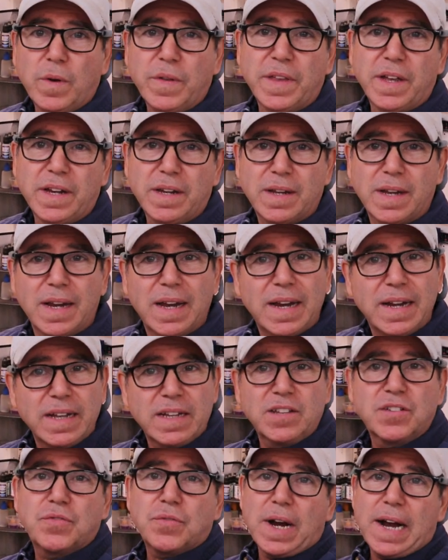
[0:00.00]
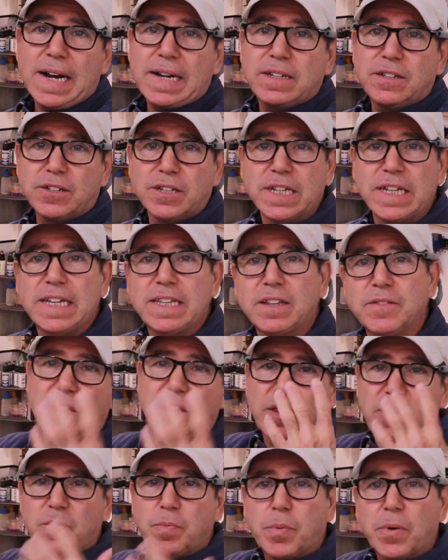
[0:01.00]
with an extractor to get
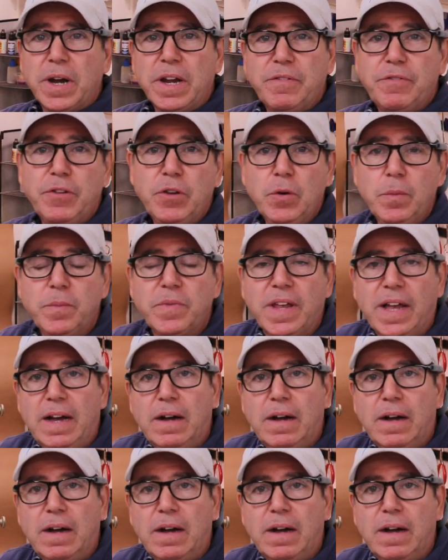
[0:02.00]
the spray fumes